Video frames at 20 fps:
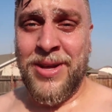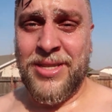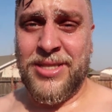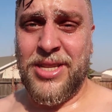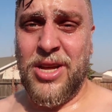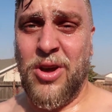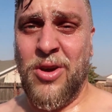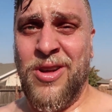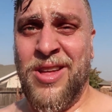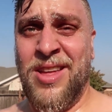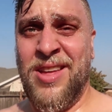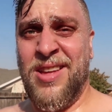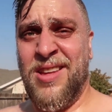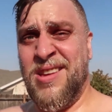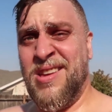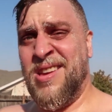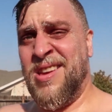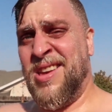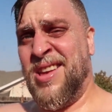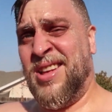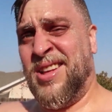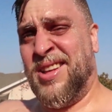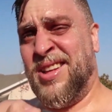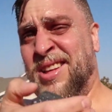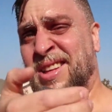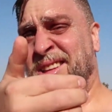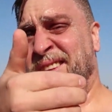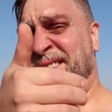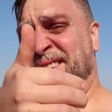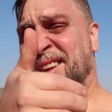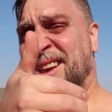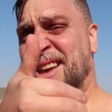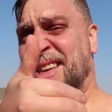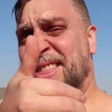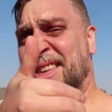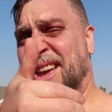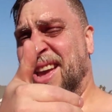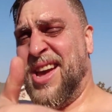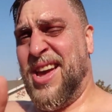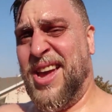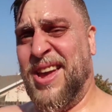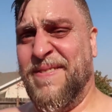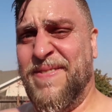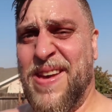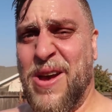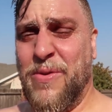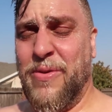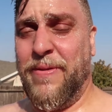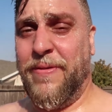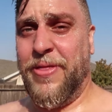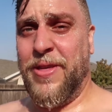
So I think I'd give that one a